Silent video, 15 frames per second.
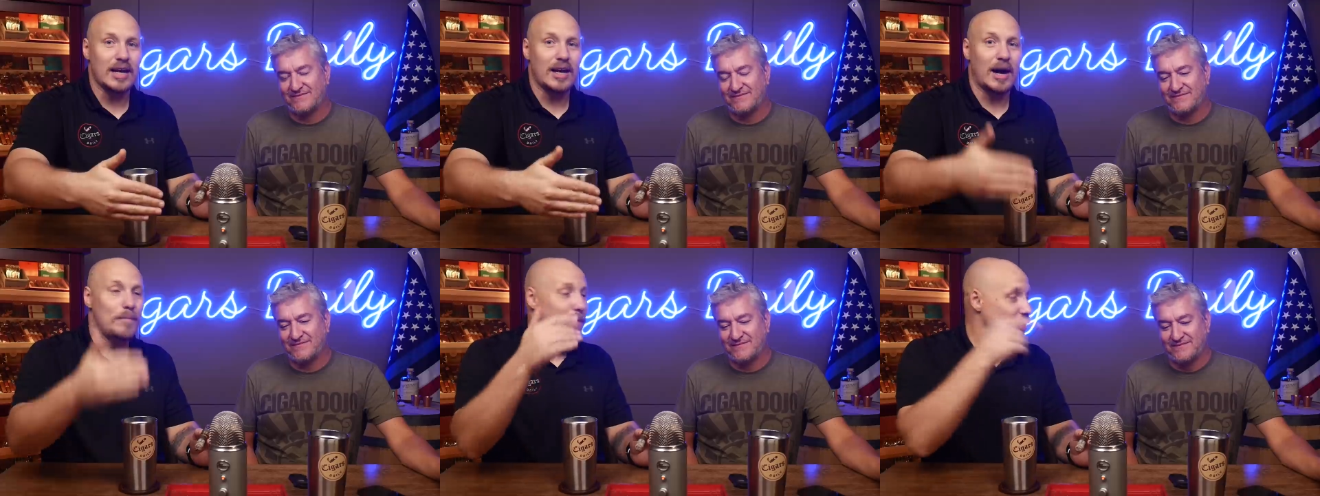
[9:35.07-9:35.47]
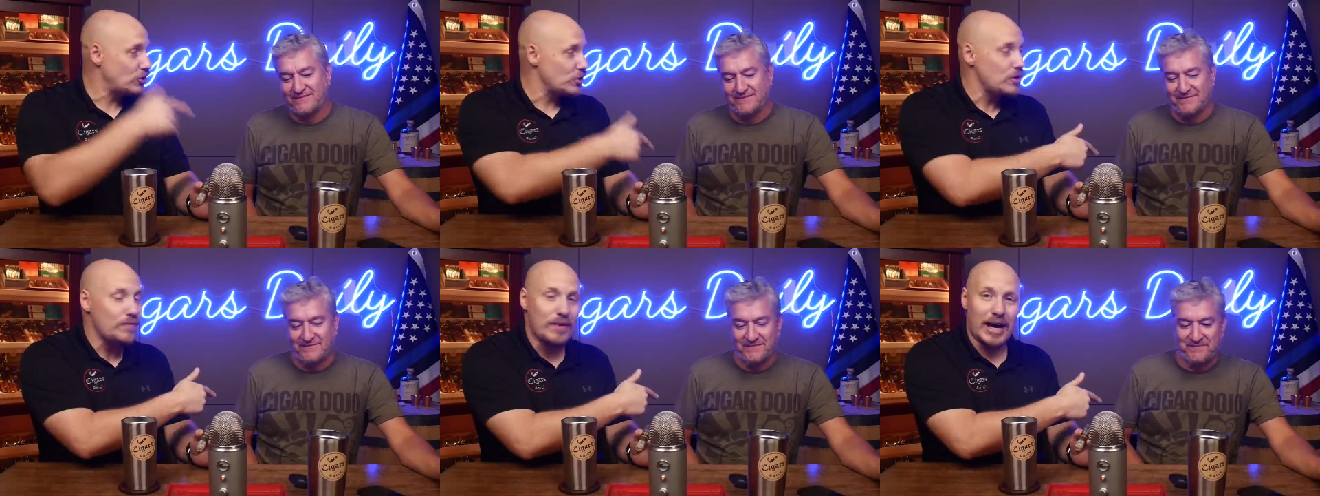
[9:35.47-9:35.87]
Speaker 1: com. Make
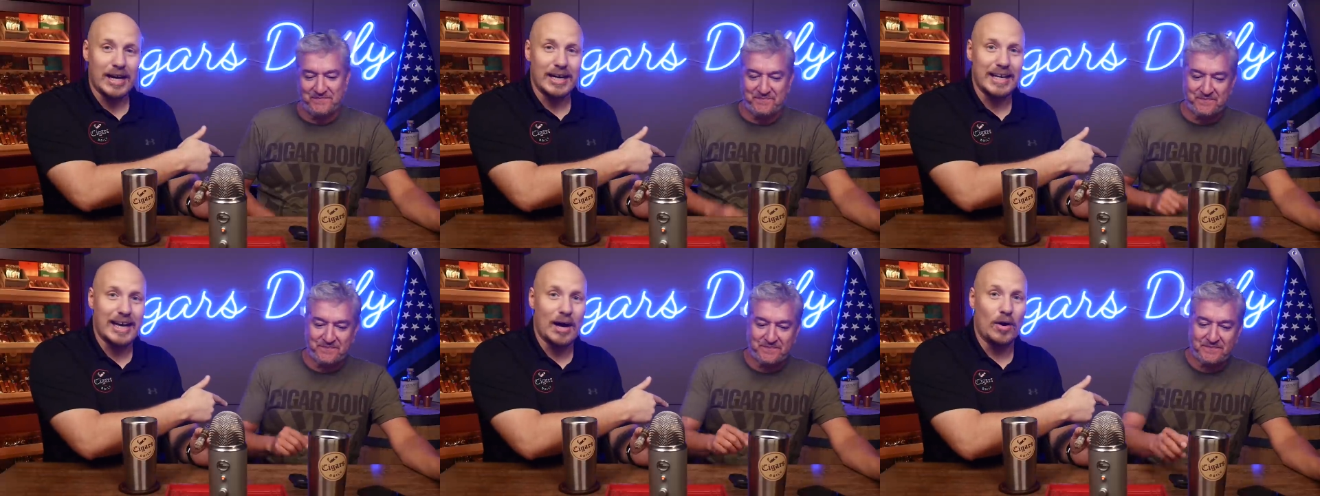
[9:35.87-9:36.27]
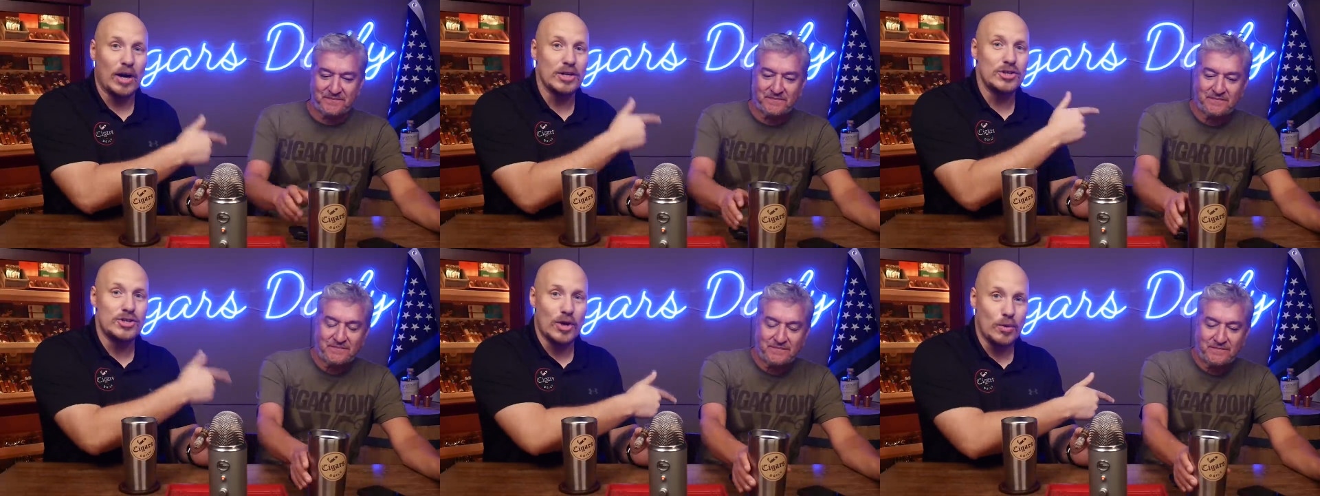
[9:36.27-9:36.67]
sure you've got an account
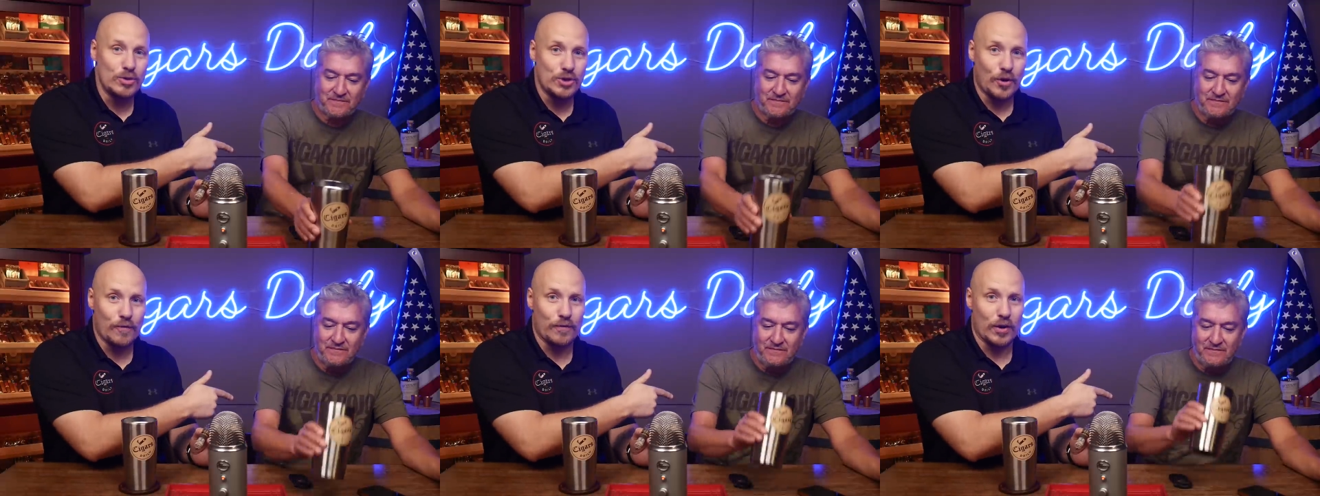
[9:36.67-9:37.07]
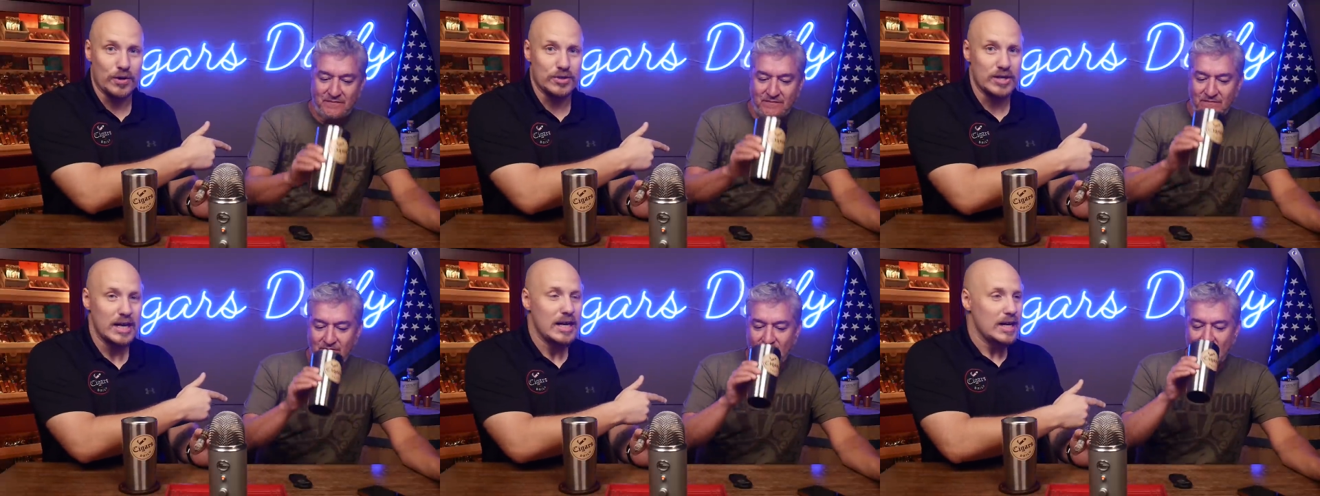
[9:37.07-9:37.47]
on
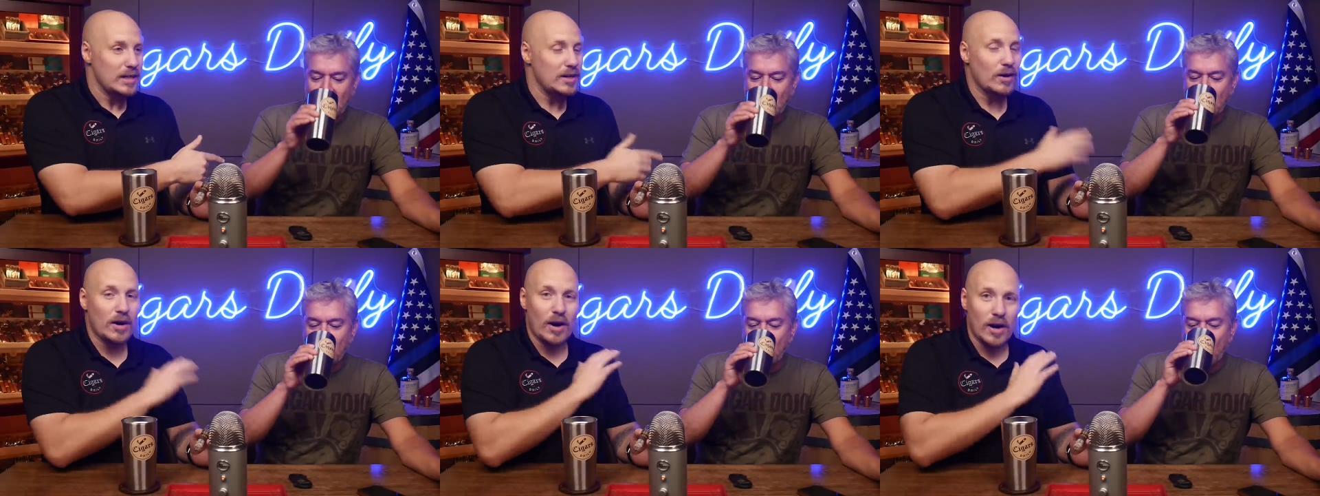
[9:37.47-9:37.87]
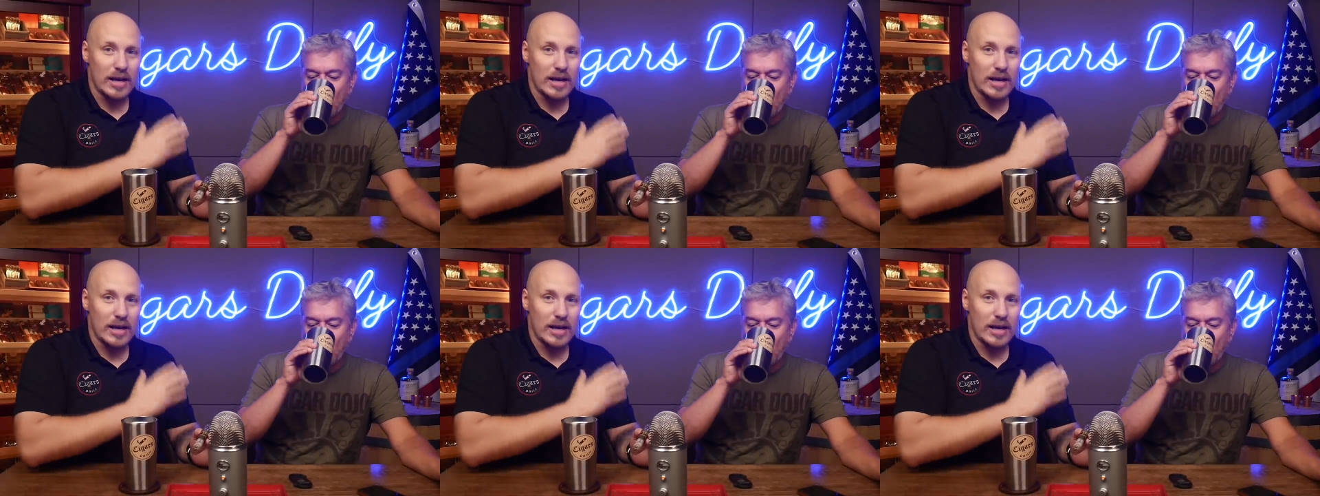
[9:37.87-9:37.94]
Dojoverse. There are